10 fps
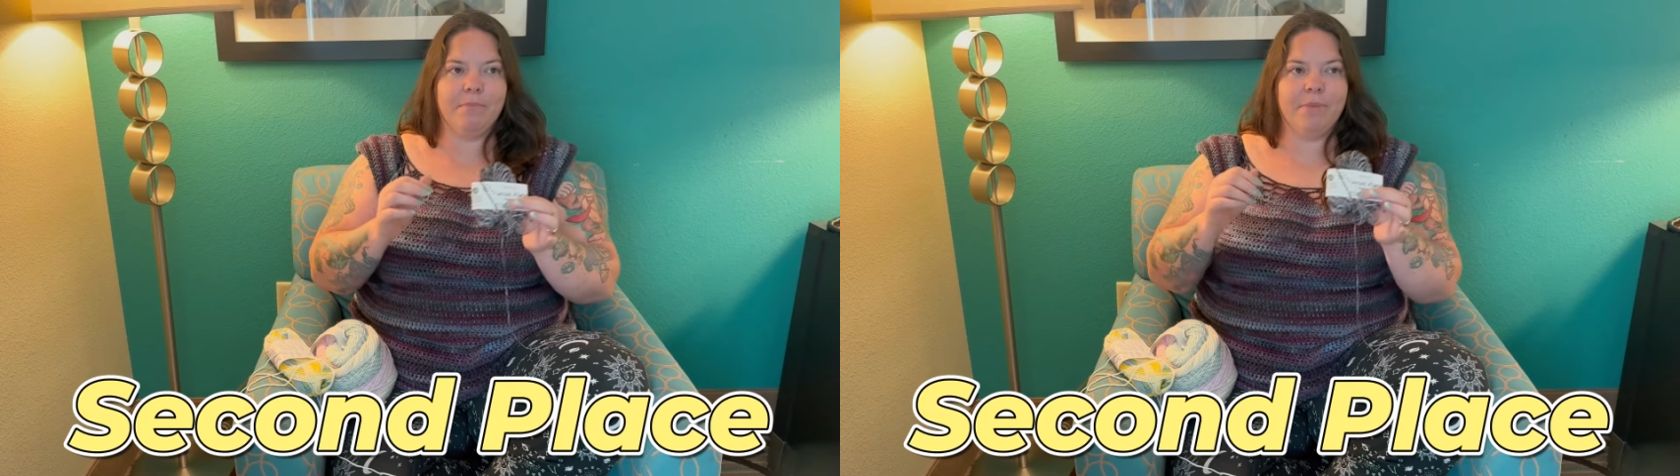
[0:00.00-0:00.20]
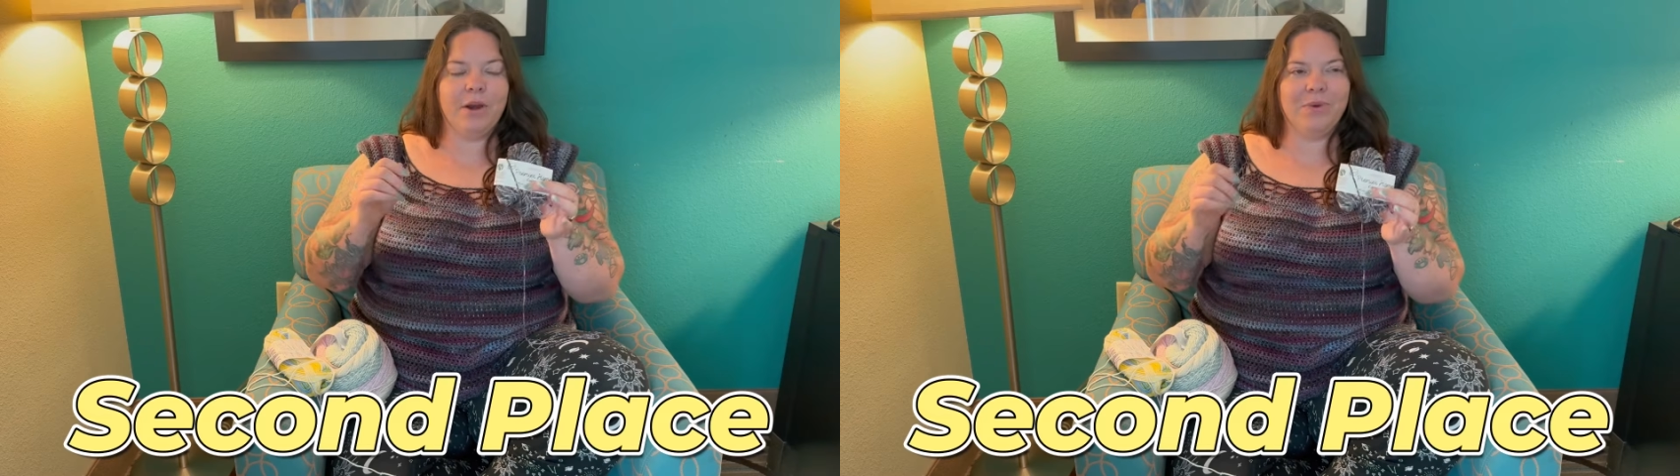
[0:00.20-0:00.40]

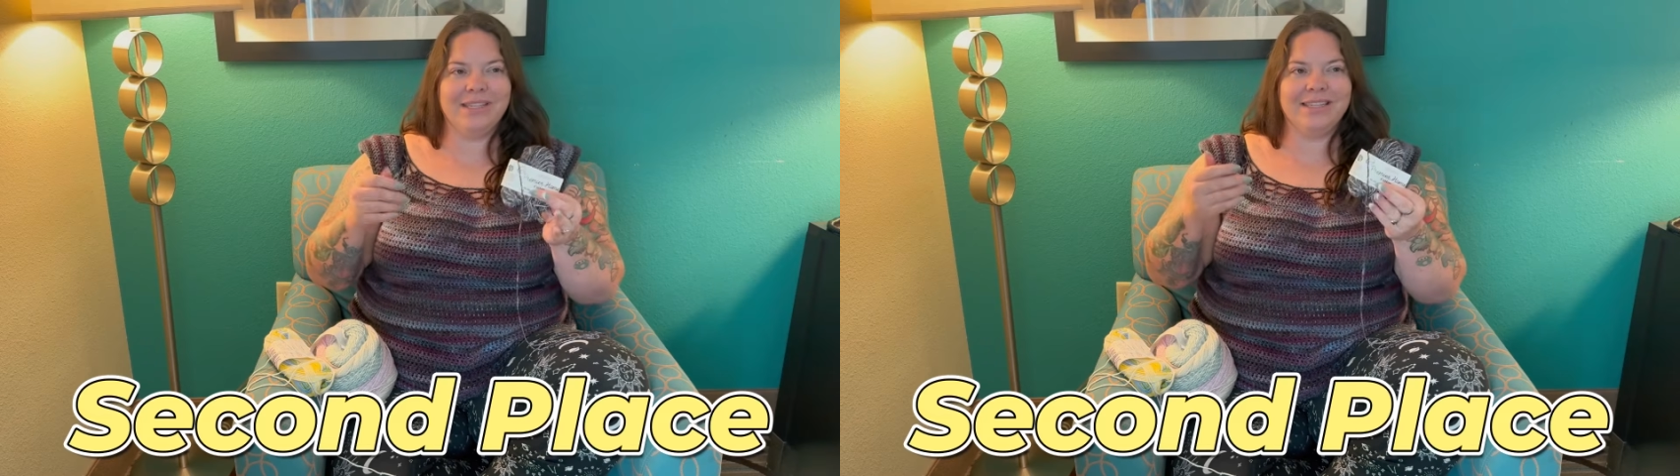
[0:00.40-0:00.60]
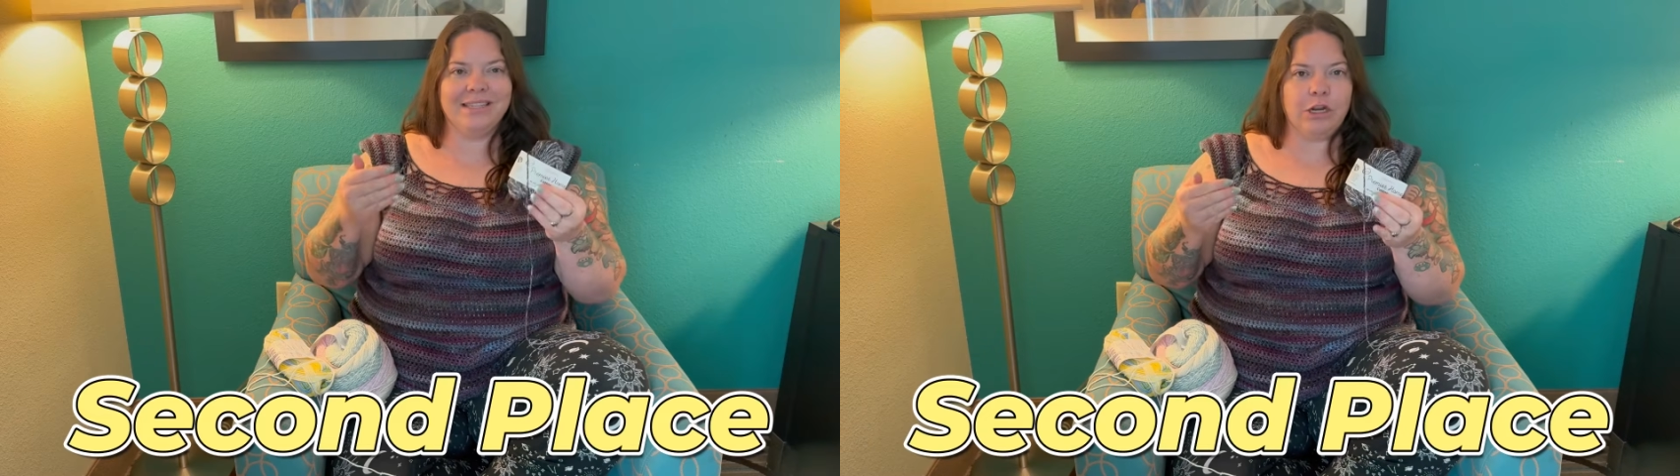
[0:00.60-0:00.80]
but it was a
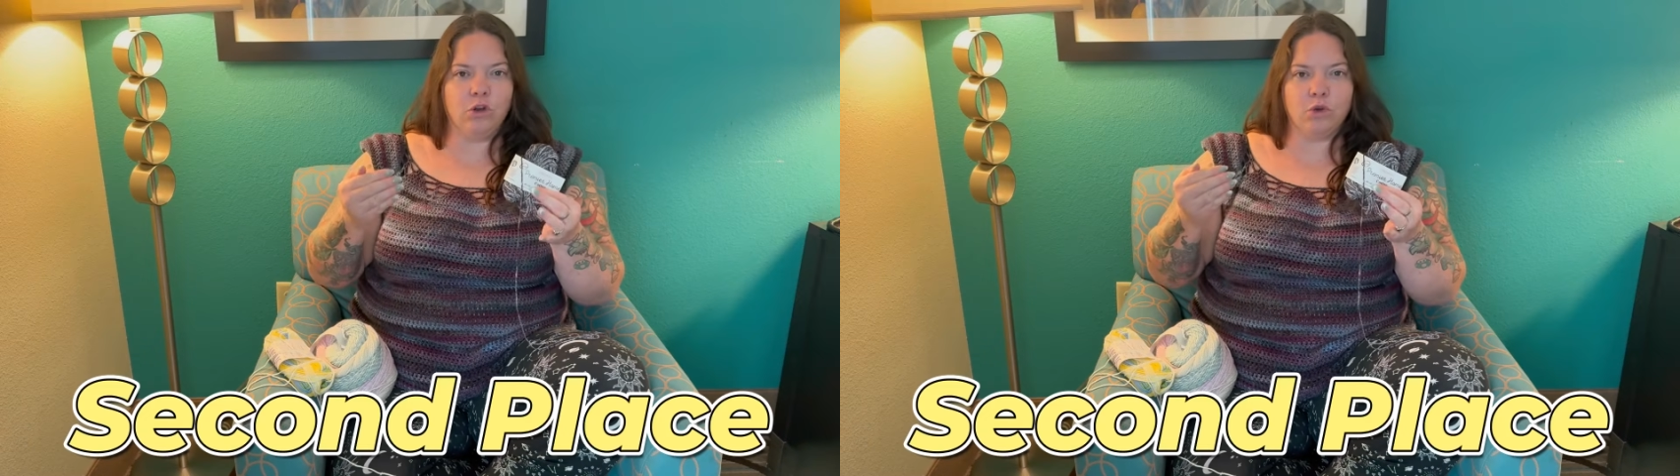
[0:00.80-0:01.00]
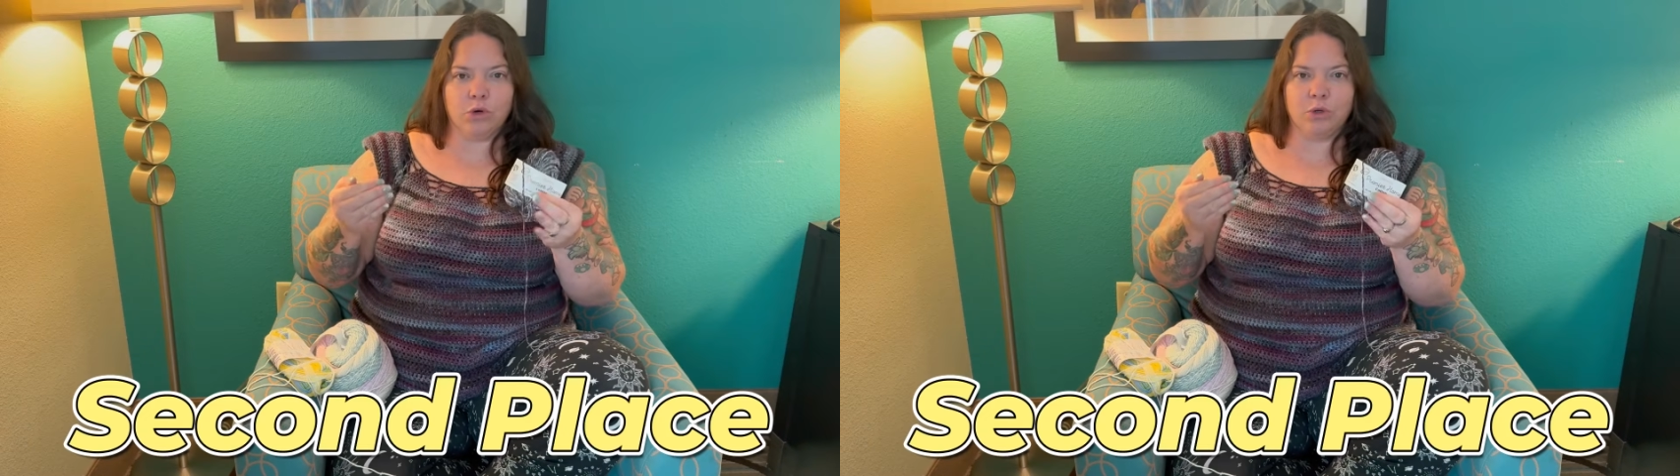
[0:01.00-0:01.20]

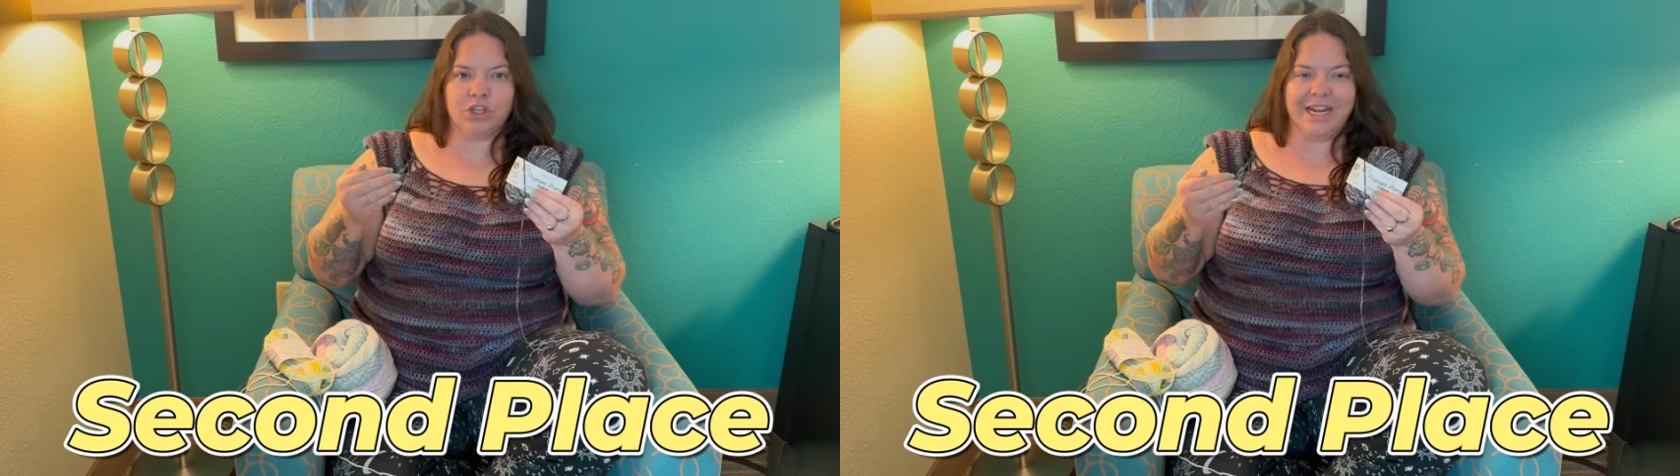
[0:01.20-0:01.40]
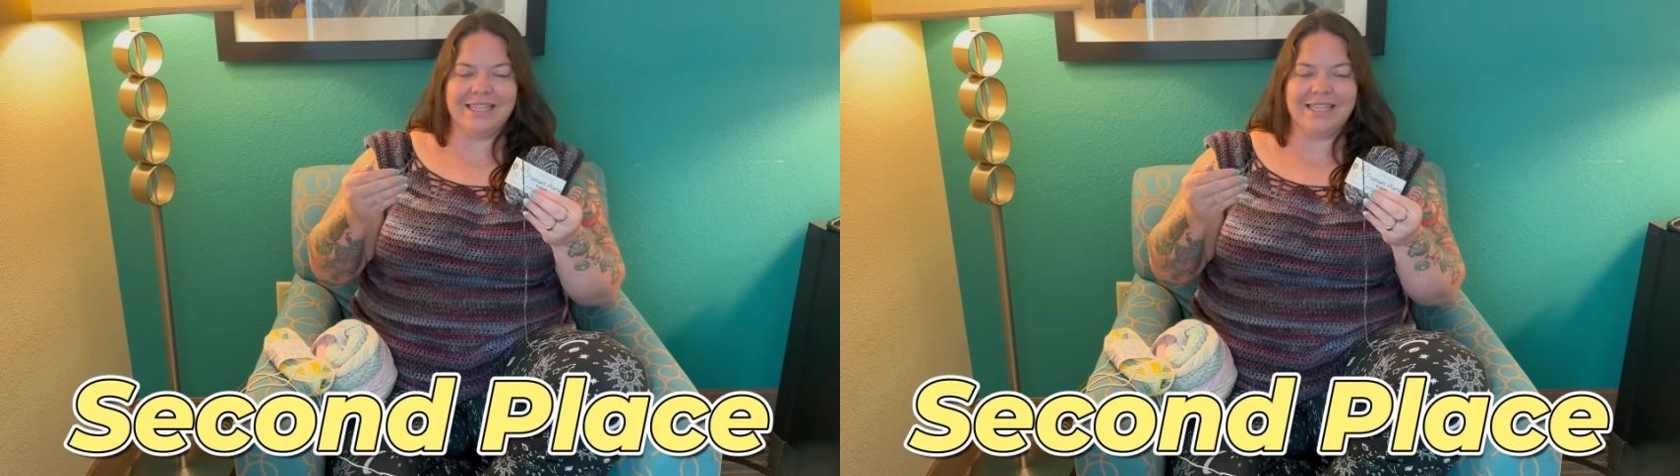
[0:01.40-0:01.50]
single crochet